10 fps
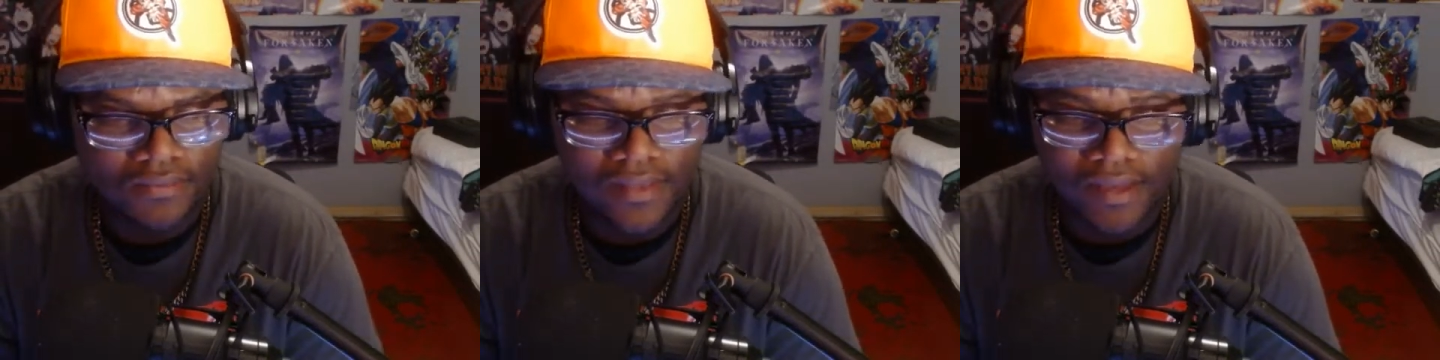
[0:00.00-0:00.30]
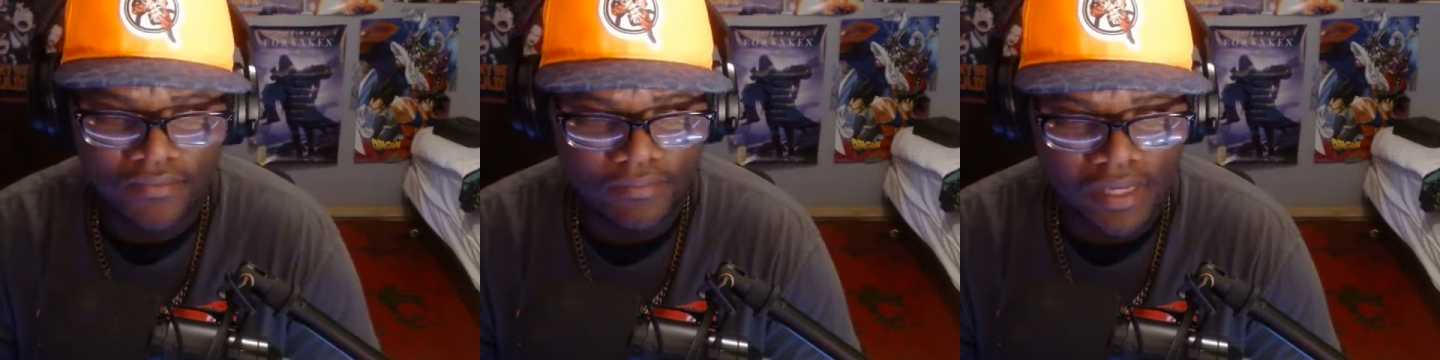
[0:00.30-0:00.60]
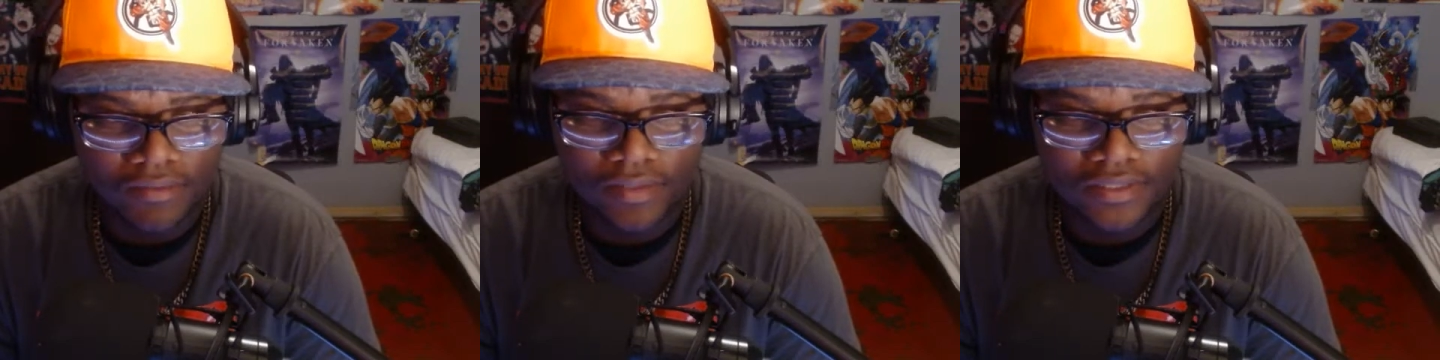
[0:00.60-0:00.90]
that
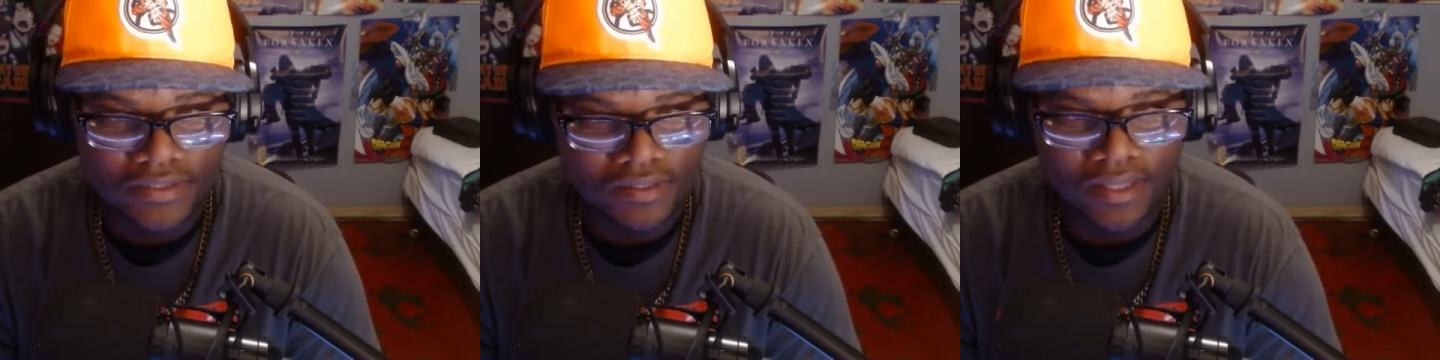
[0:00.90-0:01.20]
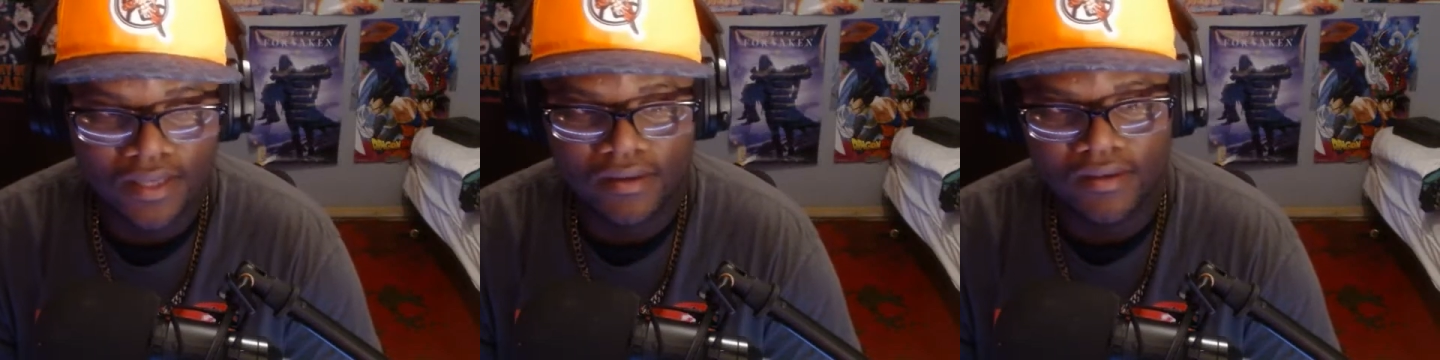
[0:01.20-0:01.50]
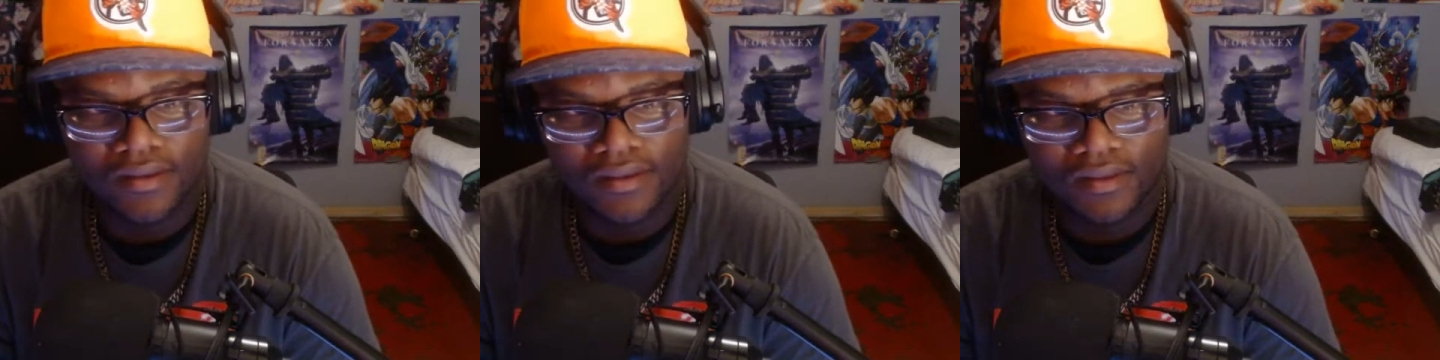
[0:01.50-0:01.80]
reminded me of something like,
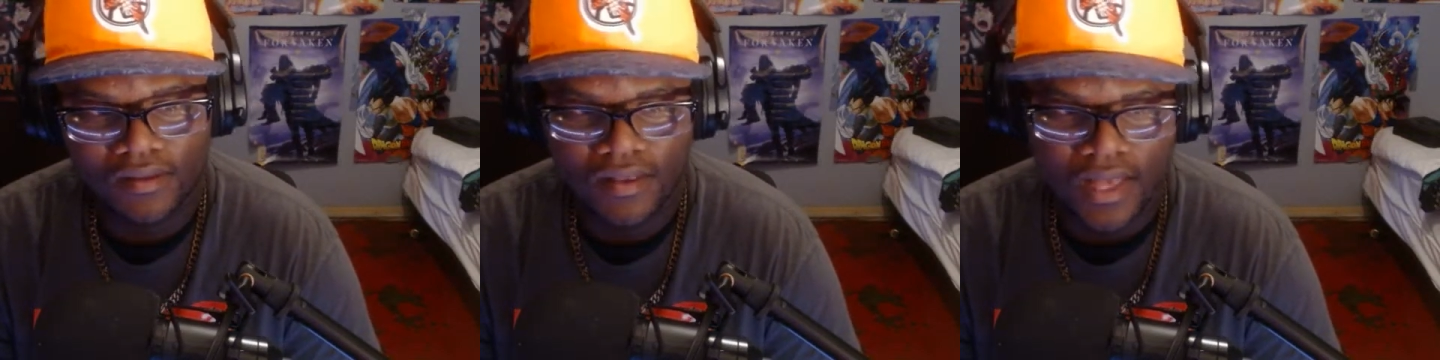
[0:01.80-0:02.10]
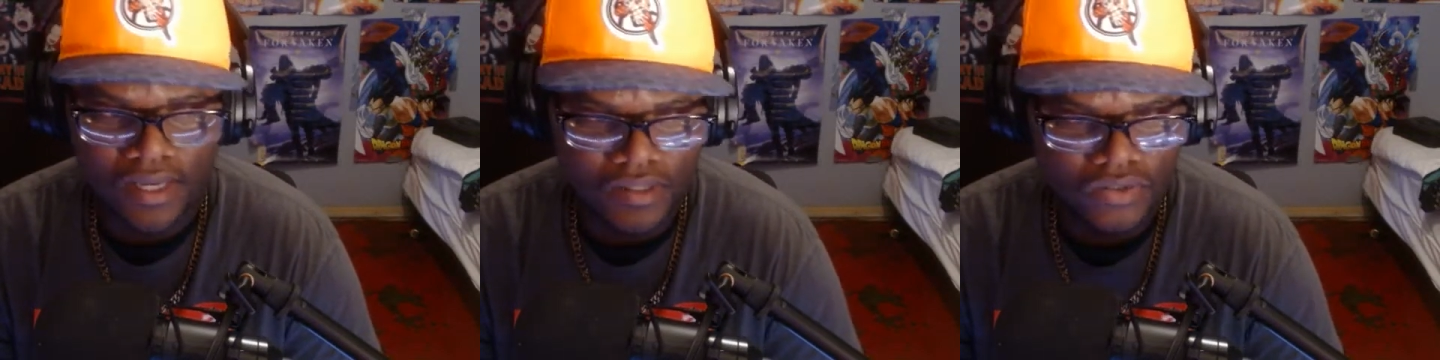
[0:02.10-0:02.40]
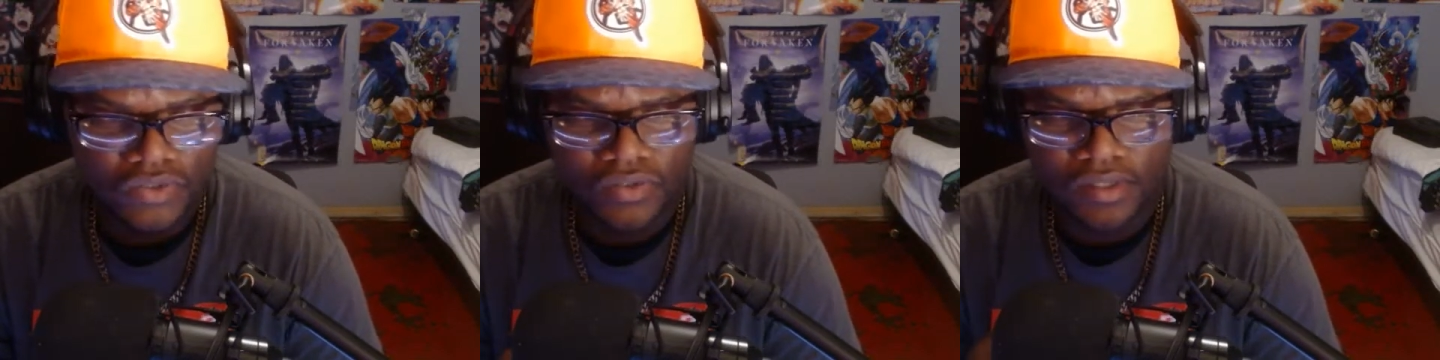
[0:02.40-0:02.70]
I go
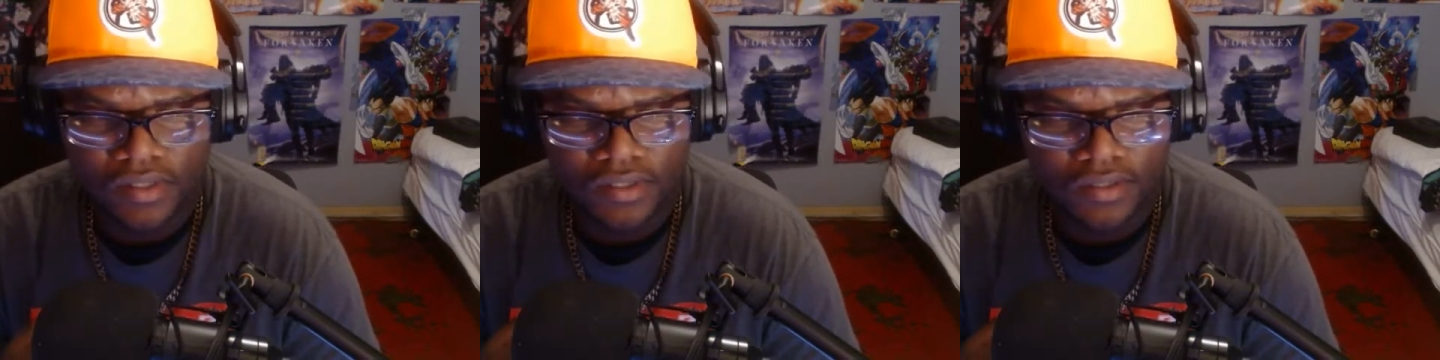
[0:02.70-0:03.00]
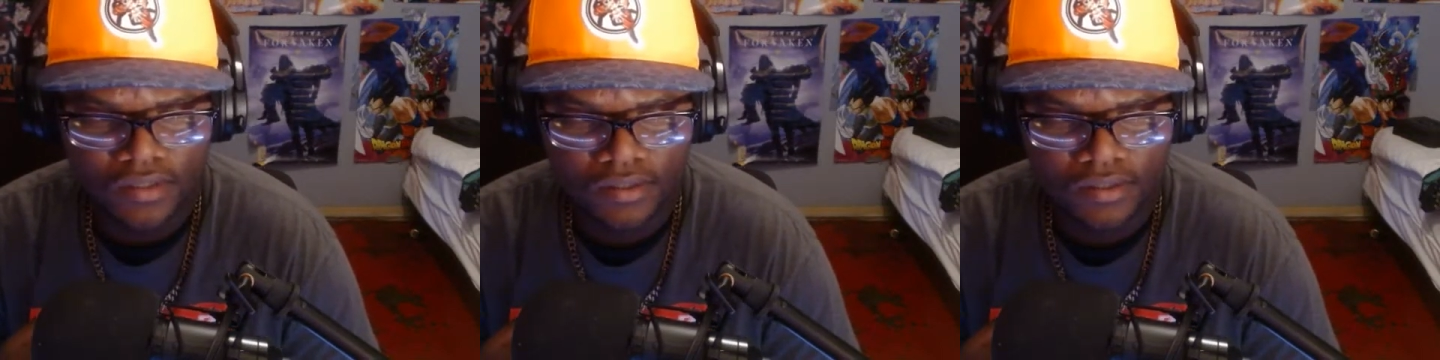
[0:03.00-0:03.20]
to a